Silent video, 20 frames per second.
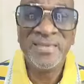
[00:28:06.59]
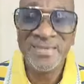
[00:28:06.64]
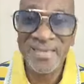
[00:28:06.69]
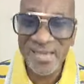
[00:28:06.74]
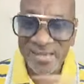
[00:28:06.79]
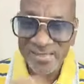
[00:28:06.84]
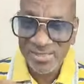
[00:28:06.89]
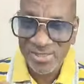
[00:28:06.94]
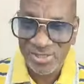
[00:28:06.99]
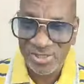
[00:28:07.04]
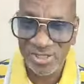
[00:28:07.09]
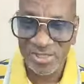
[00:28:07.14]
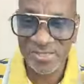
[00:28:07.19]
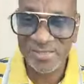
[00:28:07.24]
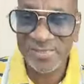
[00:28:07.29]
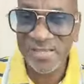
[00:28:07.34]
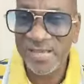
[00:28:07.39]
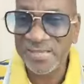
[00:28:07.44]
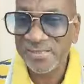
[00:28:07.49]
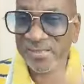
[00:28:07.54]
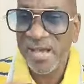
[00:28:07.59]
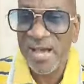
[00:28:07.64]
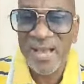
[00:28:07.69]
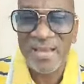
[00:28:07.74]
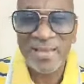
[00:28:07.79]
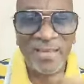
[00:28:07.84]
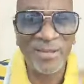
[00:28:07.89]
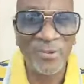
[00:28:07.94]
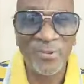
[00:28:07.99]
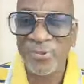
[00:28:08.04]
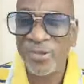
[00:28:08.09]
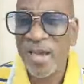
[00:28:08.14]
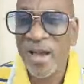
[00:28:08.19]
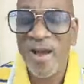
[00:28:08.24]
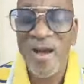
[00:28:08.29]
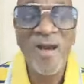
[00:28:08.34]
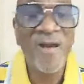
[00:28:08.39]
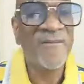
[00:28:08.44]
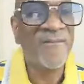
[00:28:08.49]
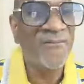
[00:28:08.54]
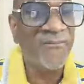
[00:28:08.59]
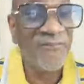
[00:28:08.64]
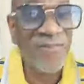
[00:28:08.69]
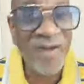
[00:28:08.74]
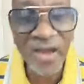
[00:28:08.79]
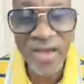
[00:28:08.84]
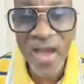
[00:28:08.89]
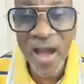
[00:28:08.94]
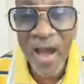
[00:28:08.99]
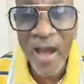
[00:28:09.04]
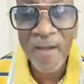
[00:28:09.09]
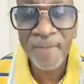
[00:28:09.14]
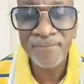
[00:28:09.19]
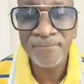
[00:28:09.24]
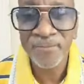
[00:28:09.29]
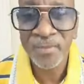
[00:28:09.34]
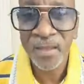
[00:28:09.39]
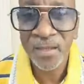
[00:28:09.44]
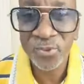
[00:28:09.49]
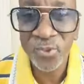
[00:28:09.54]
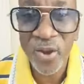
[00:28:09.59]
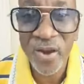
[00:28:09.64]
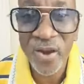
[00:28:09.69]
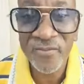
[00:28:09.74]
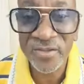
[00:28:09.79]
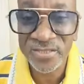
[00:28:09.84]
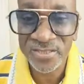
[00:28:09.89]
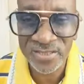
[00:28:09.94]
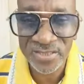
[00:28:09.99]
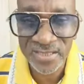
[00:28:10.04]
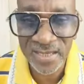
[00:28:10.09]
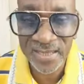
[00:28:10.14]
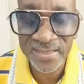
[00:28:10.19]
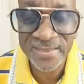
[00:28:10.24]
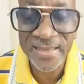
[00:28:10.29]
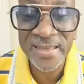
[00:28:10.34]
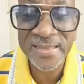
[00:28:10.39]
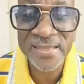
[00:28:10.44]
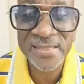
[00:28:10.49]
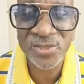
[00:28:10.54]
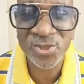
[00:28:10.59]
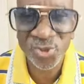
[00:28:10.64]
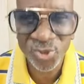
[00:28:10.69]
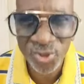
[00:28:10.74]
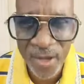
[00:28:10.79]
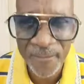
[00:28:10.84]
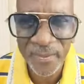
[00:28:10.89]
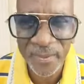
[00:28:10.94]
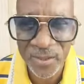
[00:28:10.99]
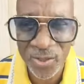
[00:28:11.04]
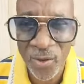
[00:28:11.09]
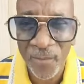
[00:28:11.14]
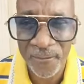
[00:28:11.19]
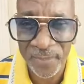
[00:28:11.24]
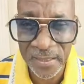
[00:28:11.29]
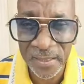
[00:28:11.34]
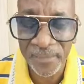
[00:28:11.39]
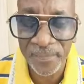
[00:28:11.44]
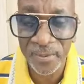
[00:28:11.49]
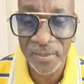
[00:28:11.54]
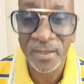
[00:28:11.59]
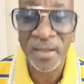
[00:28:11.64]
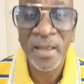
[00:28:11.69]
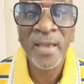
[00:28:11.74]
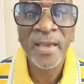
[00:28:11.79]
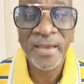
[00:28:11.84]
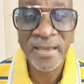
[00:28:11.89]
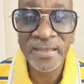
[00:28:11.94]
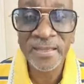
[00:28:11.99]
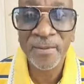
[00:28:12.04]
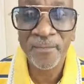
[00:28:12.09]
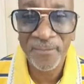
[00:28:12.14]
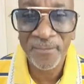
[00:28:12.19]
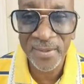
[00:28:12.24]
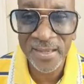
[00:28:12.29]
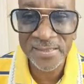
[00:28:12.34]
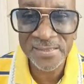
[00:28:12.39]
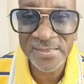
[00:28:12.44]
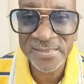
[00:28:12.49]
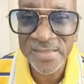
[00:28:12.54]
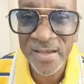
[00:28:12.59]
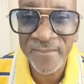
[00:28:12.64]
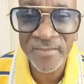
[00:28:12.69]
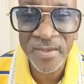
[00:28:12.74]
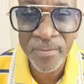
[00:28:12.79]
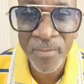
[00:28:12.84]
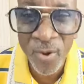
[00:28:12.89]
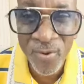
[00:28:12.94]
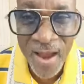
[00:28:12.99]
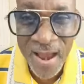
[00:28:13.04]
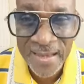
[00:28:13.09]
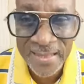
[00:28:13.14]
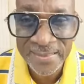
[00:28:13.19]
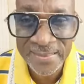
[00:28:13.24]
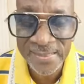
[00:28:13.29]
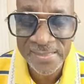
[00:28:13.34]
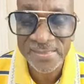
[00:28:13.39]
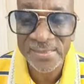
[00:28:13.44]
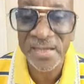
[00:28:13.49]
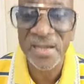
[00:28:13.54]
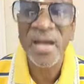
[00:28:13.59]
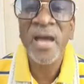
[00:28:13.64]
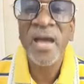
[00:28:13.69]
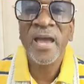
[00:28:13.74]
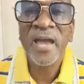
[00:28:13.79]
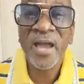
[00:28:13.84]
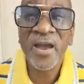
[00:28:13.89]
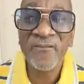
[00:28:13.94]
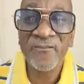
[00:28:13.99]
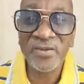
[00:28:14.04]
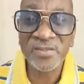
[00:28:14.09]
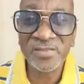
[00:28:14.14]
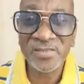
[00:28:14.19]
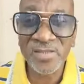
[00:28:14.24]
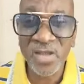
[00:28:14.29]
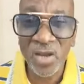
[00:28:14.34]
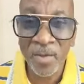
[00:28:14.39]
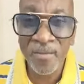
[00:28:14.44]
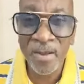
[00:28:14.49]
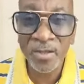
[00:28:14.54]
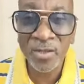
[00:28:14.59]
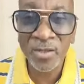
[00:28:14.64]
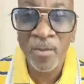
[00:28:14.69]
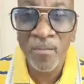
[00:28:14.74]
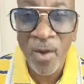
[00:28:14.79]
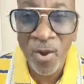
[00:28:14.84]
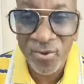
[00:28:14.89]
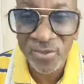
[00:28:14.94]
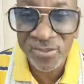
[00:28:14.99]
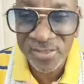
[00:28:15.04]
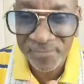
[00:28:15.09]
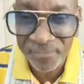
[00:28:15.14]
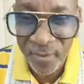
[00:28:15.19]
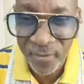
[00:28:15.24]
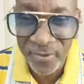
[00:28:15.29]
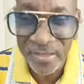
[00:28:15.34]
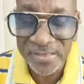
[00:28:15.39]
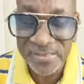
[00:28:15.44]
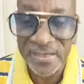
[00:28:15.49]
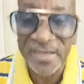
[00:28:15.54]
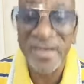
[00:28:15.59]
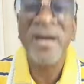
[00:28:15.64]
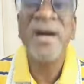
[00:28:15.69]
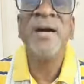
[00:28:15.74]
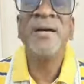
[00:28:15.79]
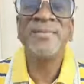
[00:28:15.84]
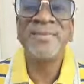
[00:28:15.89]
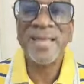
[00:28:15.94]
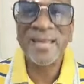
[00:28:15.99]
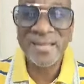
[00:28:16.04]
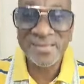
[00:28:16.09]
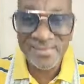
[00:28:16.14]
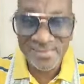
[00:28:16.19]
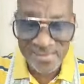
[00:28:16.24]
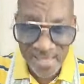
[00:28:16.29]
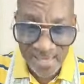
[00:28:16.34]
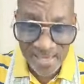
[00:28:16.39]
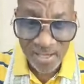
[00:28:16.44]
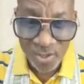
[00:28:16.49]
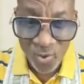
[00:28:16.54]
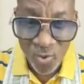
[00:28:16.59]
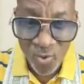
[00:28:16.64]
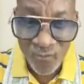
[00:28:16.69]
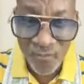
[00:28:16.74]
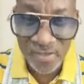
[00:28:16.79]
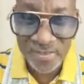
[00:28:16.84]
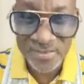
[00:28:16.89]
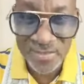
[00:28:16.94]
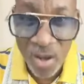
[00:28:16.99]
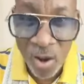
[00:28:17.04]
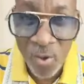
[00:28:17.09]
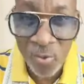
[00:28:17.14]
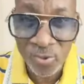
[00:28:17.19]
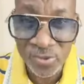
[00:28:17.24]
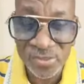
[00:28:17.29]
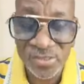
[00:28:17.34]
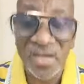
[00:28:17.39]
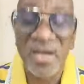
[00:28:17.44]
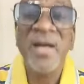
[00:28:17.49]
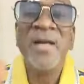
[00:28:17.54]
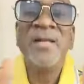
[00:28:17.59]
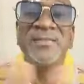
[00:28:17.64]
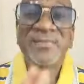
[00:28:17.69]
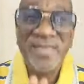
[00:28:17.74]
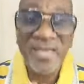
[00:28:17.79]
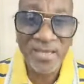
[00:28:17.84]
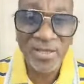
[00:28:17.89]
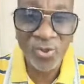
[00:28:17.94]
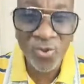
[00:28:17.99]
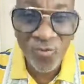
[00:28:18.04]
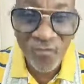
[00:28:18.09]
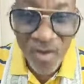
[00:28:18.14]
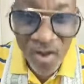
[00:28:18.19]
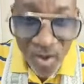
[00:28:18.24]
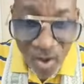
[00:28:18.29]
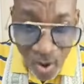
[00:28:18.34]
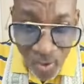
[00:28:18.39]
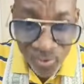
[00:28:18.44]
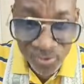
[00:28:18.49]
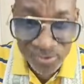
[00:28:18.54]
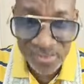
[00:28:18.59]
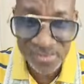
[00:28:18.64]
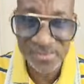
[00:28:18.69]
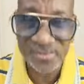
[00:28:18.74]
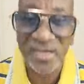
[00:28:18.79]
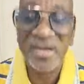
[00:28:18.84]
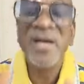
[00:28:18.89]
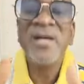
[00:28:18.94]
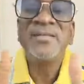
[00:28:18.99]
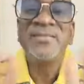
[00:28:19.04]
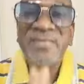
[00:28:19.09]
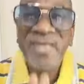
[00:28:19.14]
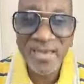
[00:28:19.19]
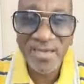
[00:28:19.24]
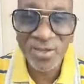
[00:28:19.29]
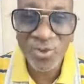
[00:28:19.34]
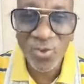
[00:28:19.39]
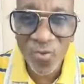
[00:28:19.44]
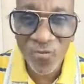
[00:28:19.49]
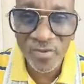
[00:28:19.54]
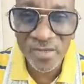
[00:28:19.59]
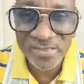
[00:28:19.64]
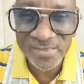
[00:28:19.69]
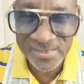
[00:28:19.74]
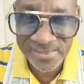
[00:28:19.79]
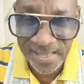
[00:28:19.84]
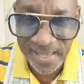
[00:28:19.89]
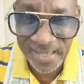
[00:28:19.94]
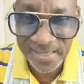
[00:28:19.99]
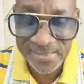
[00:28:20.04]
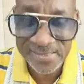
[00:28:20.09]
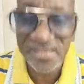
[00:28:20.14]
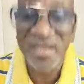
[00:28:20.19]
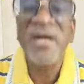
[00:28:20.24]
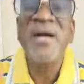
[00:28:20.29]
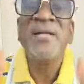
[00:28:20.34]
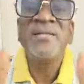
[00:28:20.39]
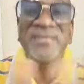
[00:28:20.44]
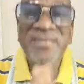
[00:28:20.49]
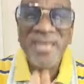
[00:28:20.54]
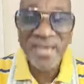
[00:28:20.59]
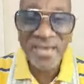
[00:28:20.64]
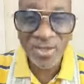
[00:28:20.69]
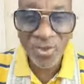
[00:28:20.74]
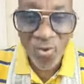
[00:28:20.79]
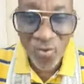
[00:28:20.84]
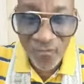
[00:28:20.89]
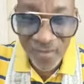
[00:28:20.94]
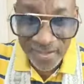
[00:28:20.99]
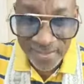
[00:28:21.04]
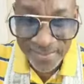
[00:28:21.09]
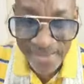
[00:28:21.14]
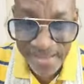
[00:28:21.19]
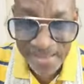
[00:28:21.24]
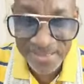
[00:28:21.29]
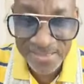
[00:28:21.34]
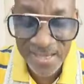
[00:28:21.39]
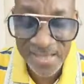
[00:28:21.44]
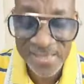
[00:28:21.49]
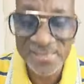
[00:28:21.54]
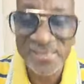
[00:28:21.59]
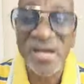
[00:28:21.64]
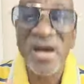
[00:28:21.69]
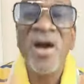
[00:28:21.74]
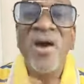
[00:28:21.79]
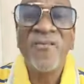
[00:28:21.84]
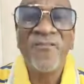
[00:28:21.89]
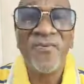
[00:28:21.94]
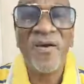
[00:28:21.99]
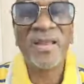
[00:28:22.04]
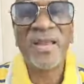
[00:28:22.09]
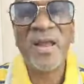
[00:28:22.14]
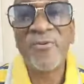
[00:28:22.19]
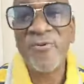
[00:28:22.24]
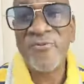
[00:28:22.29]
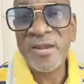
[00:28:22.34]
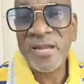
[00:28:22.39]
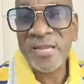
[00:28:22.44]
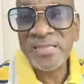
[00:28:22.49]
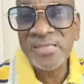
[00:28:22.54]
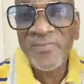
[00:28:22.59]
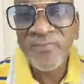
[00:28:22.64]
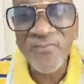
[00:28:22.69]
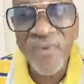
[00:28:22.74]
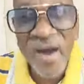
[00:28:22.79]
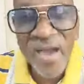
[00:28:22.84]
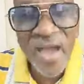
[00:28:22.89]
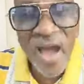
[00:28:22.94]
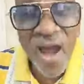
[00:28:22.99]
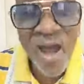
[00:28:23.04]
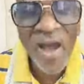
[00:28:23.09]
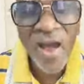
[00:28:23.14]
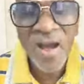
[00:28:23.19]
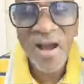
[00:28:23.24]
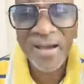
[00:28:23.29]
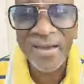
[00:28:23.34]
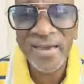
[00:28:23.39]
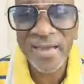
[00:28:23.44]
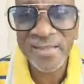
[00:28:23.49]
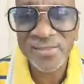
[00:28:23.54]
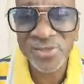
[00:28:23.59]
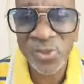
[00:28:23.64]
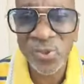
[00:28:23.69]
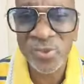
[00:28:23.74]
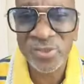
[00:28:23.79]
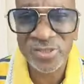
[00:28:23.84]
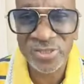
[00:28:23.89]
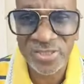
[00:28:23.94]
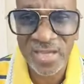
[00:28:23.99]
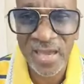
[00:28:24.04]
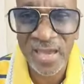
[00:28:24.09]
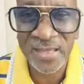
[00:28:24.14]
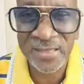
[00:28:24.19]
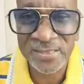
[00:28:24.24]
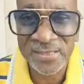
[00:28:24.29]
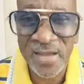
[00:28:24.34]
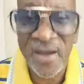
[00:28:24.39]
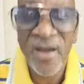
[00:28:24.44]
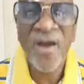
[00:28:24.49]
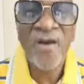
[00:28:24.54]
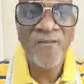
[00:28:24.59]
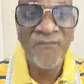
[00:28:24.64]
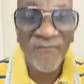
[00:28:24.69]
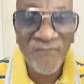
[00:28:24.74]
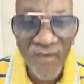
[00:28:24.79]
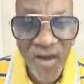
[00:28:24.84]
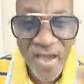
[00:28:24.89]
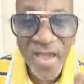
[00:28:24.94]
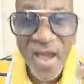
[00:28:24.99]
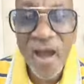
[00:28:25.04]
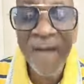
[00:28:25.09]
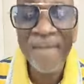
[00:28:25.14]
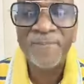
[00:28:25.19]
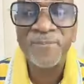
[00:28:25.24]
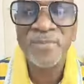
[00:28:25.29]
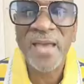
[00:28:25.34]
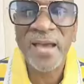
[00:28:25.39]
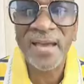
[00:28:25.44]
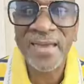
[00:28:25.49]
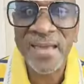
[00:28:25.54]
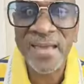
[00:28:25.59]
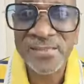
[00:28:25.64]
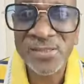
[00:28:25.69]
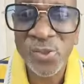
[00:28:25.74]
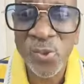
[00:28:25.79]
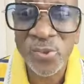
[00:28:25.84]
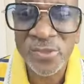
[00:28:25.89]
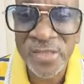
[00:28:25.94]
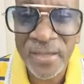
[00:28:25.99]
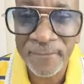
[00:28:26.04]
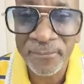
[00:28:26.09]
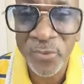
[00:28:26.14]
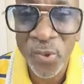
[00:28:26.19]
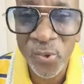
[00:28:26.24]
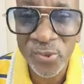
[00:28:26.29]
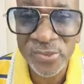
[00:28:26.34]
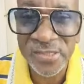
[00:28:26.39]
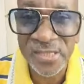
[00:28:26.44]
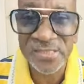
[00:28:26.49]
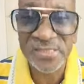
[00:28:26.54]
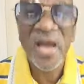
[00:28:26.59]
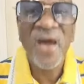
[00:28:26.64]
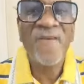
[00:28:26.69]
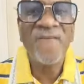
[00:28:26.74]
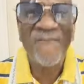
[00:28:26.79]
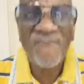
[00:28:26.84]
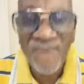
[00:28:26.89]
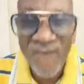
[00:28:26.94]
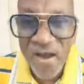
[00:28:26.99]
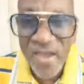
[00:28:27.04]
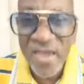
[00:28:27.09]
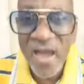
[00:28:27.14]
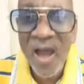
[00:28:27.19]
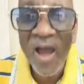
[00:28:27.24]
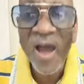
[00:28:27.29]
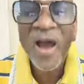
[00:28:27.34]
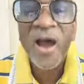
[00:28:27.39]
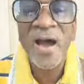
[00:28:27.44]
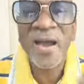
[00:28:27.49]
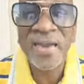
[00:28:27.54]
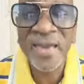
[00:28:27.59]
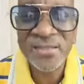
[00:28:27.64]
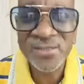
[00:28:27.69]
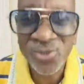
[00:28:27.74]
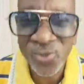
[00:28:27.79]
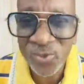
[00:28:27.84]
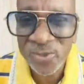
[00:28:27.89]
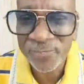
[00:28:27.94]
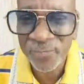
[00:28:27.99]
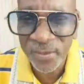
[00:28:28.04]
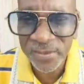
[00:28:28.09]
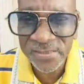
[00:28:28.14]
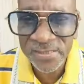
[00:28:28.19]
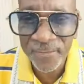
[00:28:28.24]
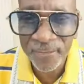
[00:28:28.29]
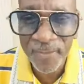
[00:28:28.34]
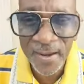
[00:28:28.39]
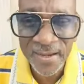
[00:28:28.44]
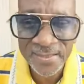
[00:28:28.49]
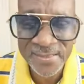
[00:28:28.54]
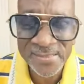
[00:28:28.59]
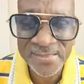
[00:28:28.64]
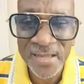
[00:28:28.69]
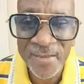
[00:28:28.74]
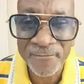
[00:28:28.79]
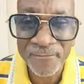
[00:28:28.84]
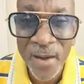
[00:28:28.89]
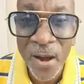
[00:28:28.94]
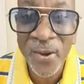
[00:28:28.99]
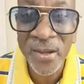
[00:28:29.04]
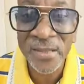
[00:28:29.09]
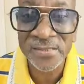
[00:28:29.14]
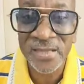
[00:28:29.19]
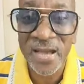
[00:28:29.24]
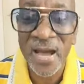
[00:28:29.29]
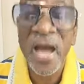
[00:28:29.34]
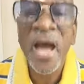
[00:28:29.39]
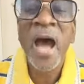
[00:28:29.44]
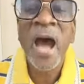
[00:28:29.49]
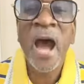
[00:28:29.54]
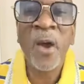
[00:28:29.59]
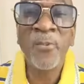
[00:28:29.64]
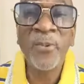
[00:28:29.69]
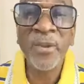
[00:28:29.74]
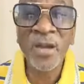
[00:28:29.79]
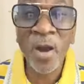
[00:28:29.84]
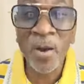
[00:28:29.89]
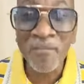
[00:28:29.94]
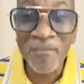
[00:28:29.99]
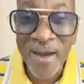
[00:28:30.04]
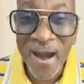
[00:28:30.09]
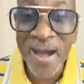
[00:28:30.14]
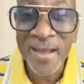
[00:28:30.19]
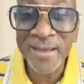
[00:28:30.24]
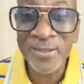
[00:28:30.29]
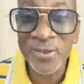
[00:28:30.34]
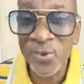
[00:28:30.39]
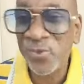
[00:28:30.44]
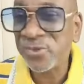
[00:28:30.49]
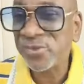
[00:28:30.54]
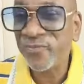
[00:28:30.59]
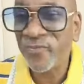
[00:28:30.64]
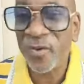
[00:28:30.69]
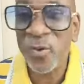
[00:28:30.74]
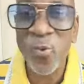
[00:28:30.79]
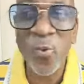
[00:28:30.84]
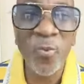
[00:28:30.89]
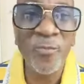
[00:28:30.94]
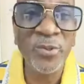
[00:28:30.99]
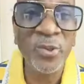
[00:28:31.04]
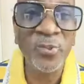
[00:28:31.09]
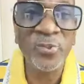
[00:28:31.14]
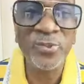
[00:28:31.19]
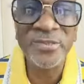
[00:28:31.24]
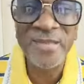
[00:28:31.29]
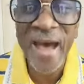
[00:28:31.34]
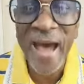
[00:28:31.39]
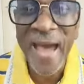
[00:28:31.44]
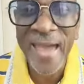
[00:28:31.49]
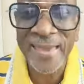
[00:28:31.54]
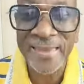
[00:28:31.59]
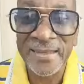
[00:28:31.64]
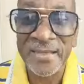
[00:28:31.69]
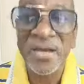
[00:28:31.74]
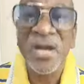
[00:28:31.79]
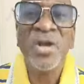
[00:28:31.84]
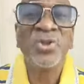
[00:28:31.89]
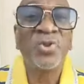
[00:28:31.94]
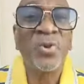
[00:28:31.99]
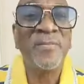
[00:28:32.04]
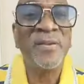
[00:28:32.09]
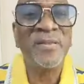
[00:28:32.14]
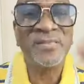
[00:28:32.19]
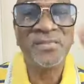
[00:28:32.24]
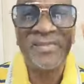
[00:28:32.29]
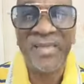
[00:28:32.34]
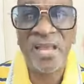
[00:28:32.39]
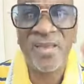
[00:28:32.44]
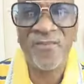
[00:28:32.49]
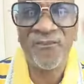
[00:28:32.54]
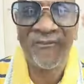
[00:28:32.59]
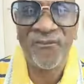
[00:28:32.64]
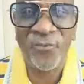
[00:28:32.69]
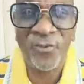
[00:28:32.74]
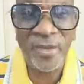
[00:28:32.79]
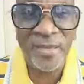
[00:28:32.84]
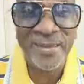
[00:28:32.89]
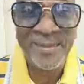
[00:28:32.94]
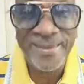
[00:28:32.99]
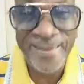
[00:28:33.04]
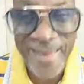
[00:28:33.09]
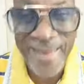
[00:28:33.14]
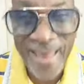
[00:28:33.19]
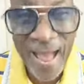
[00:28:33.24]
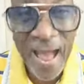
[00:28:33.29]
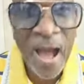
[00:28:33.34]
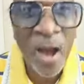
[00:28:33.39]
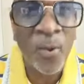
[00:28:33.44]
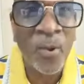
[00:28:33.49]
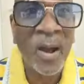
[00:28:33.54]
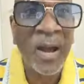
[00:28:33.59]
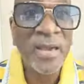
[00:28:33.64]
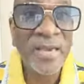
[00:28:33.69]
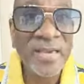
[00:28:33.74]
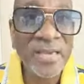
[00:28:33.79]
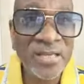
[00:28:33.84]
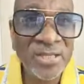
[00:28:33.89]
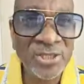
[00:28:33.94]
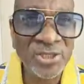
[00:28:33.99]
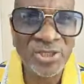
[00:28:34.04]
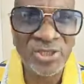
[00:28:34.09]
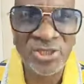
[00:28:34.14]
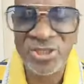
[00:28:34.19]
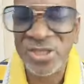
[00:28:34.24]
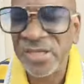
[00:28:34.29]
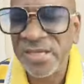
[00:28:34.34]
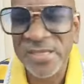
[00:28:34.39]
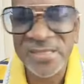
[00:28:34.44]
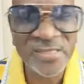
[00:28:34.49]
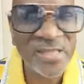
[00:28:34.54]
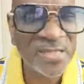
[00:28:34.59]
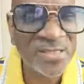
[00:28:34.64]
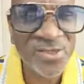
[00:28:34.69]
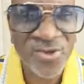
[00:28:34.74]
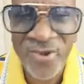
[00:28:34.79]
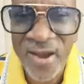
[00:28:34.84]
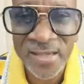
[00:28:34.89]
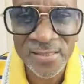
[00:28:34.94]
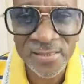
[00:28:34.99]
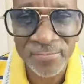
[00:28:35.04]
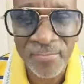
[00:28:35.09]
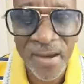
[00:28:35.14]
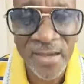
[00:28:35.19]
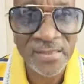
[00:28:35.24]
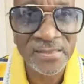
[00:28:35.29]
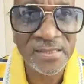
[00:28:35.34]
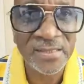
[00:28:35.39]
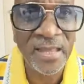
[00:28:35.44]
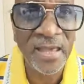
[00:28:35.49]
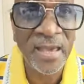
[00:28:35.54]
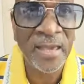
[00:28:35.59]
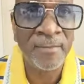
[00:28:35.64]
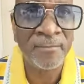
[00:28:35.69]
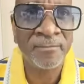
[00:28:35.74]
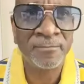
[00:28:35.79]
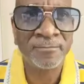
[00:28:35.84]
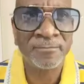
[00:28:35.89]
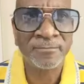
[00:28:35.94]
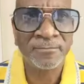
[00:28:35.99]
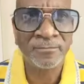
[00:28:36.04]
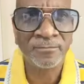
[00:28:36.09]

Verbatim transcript: Yes, Jesus. Hallelujah. Fire to every chain that is trapping your people in the places of immoralities, every Sodom and Gomorrah spirit uh, that has taken over towns, uh, taken over counties, uh, taken over states, taken over nations. Father, release fire against those chains, fire against those hypnosis, fire against those principalities and powers. And we command those for whom you died to be set free now in Jesus Christ's mighty name.